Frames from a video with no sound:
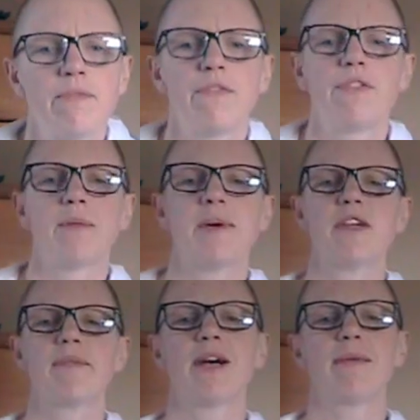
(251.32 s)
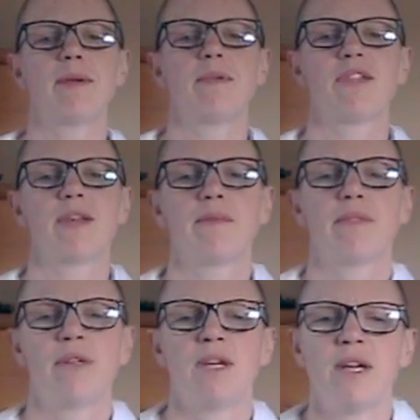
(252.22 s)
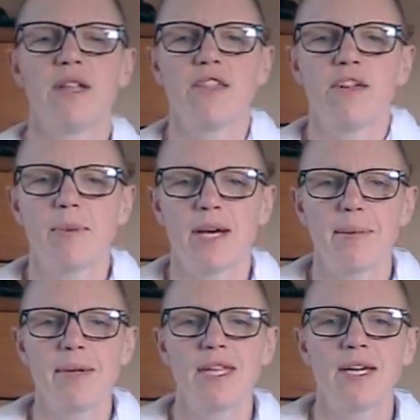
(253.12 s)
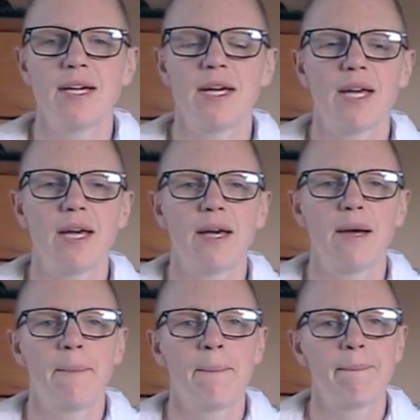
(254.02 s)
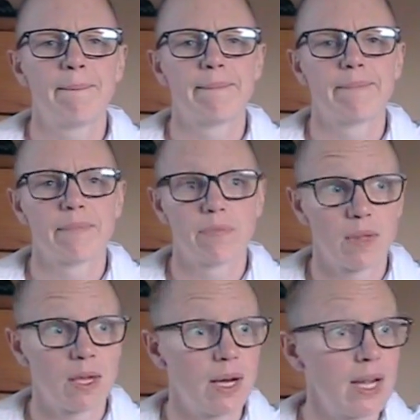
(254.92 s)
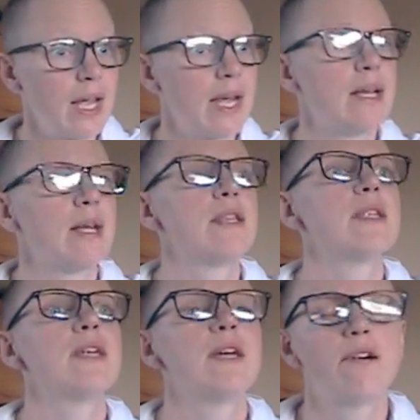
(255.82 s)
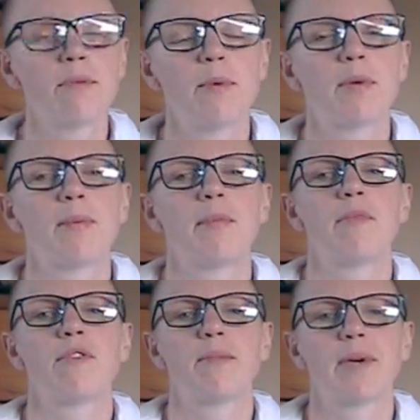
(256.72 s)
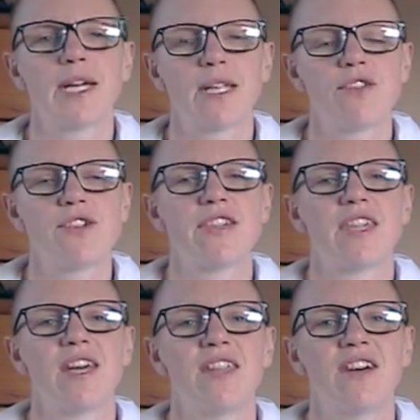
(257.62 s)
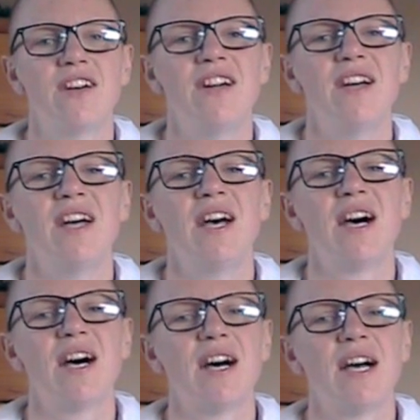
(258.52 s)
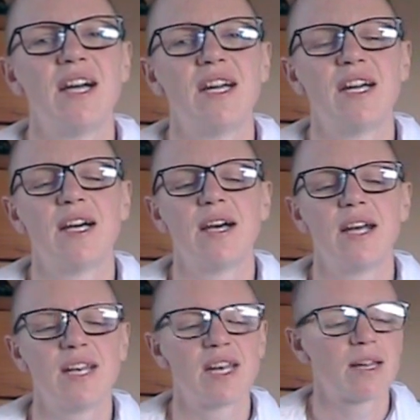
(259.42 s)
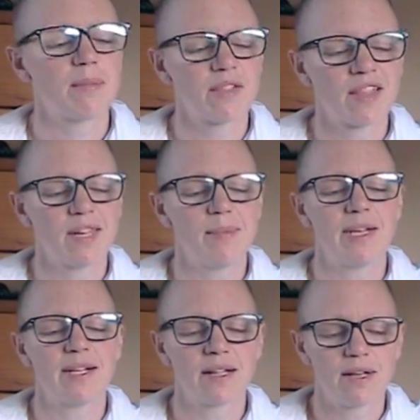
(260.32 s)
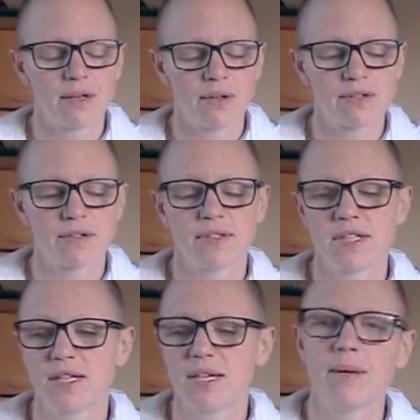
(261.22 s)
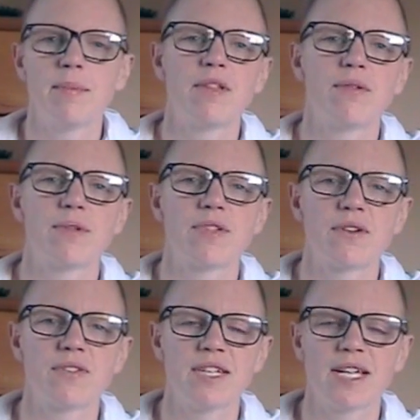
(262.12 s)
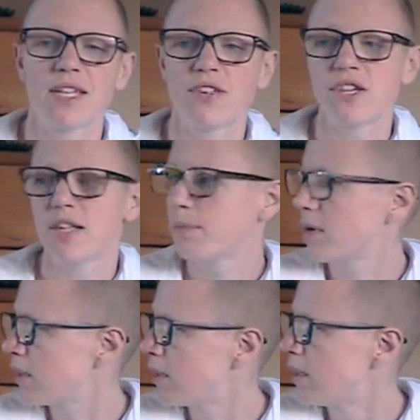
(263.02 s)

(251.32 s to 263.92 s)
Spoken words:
for the most part, people seem super happy there. I had terrible problems with my allergies there, though. I ended up sleeping a lot of the time as a result of the allergies, but